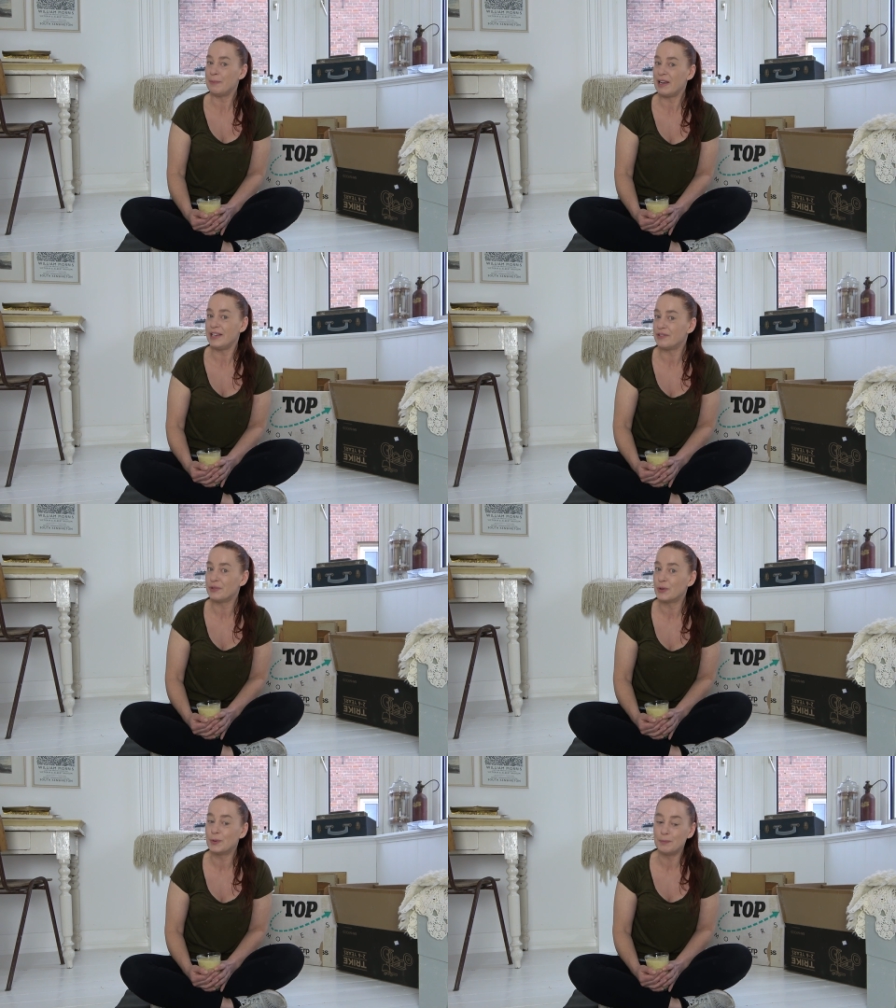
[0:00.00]
in my
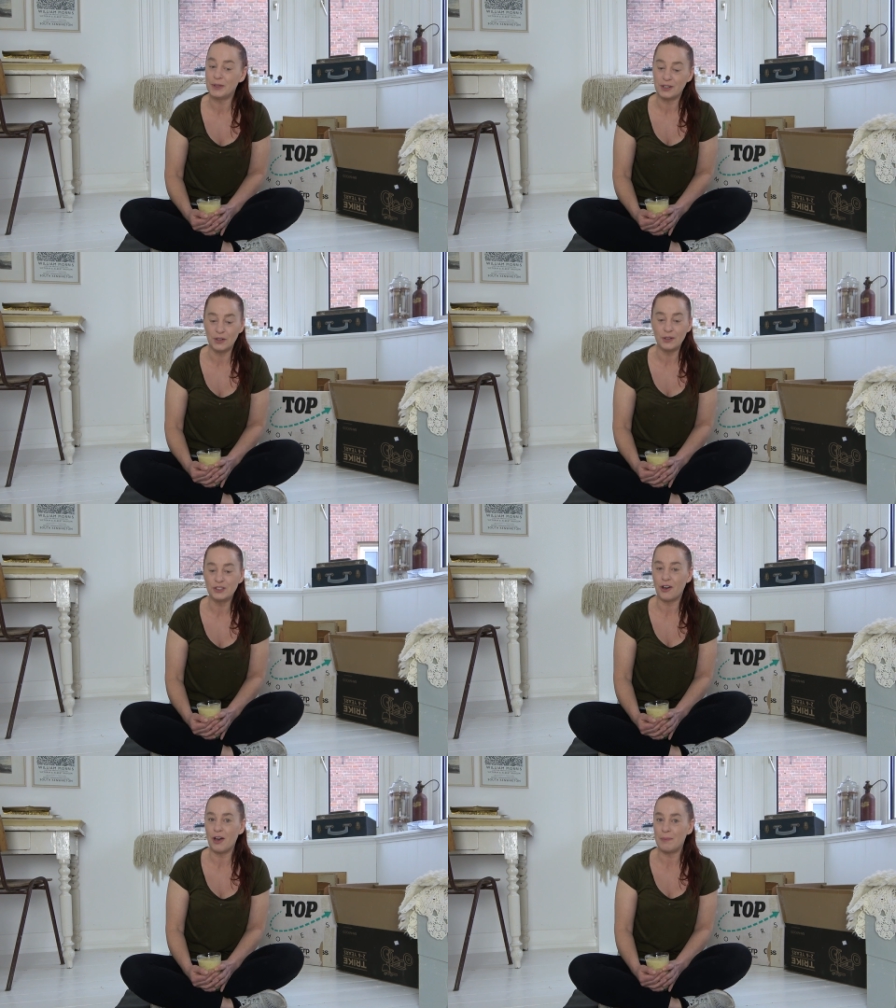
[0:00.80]
living room but
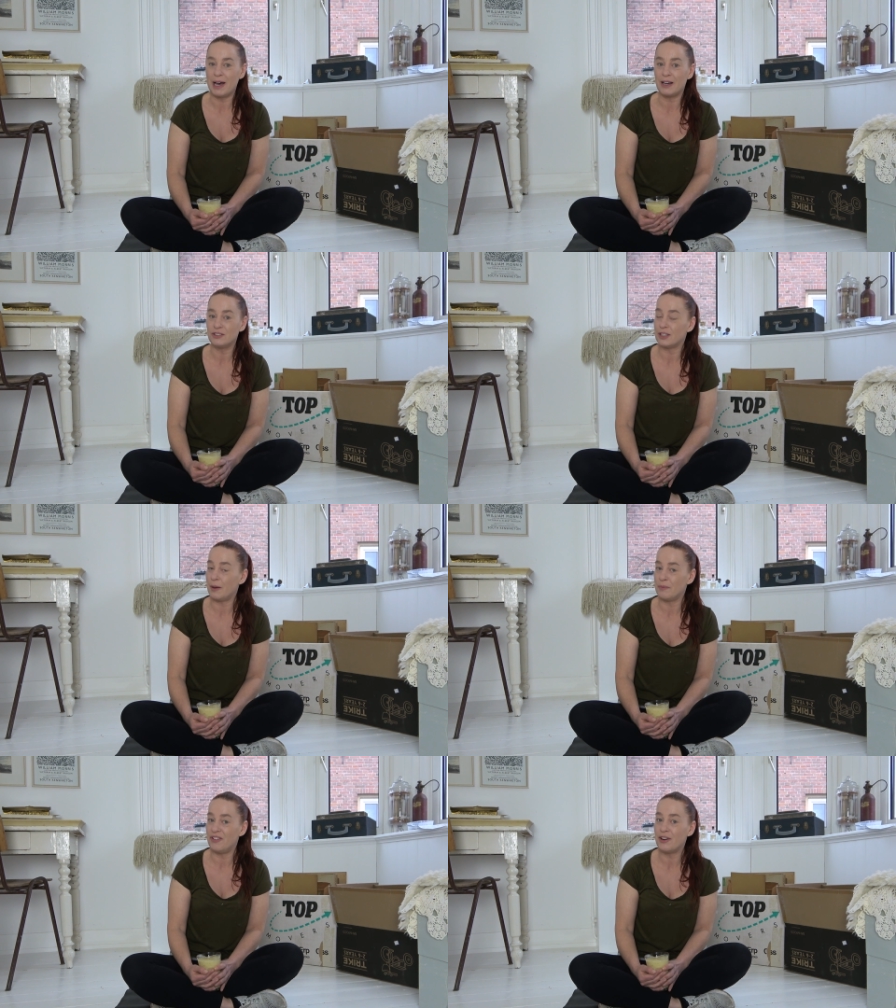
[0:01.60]
also about
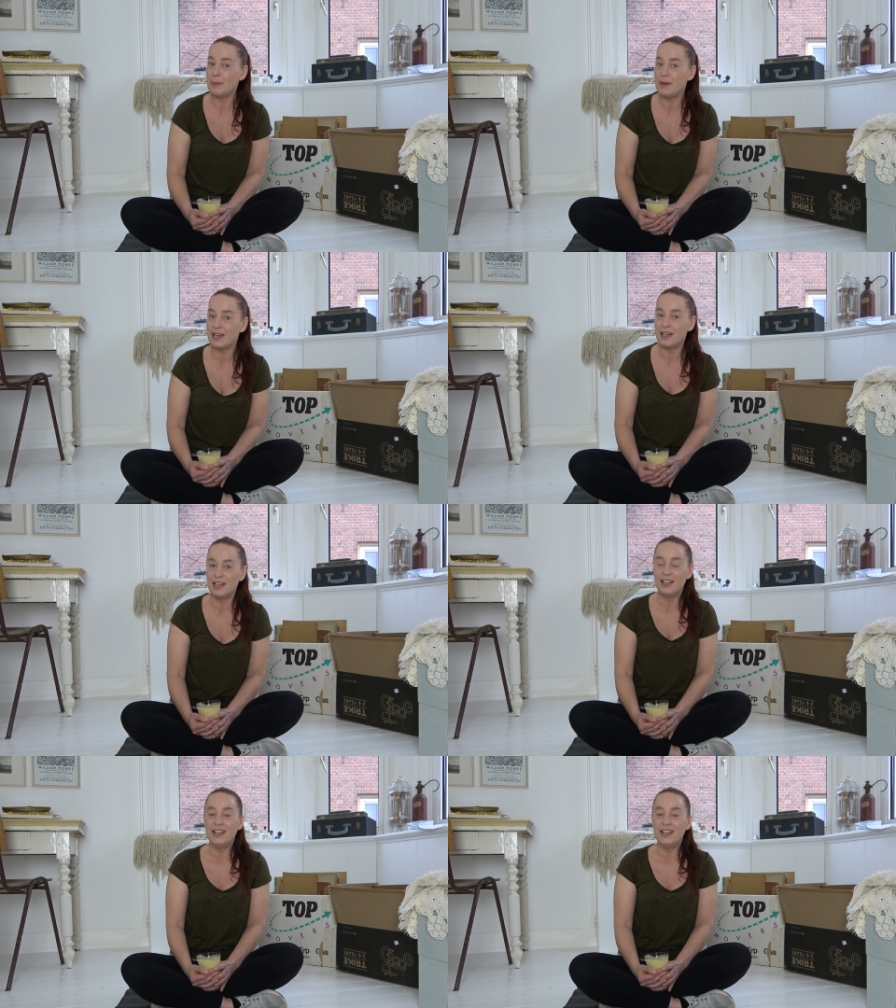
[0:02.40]
some very big